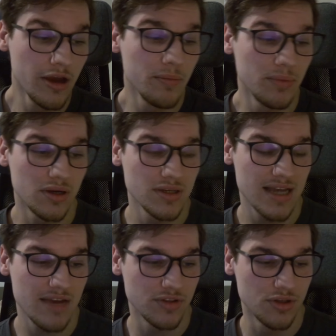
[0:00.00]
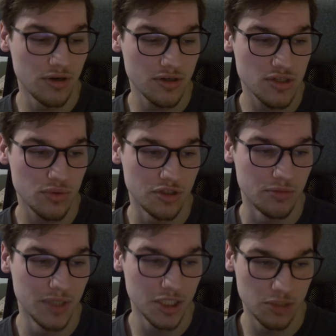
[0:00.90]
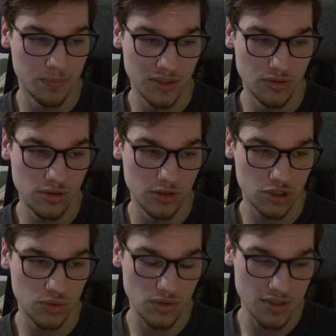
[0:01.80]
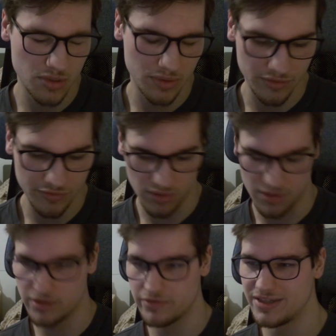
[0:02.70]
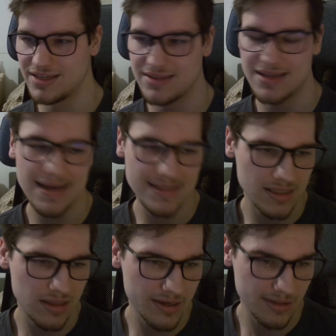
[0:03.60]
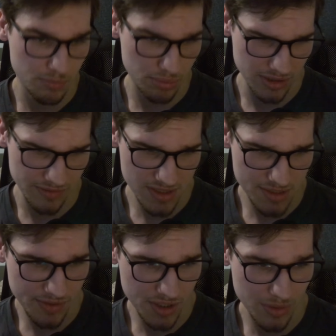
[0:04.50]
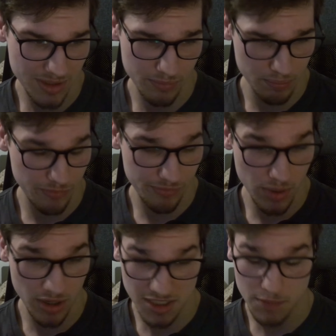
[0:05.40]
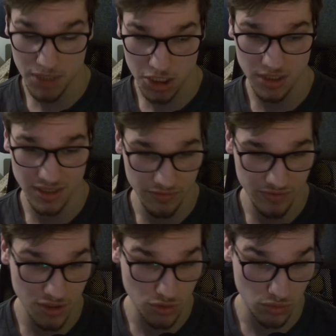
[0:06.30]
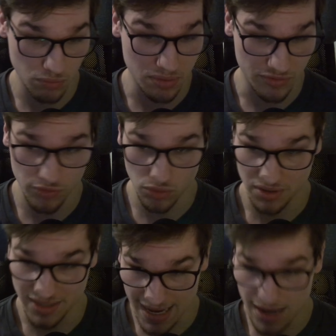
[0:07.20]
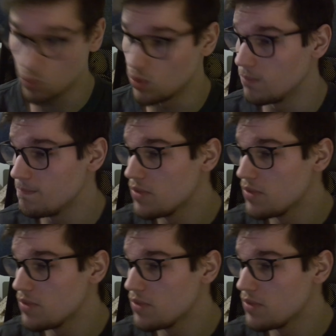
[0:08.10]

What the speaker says: because I have a dark squared bishop and you control the square in front of it. And that's like the previous video and especially the video before that one.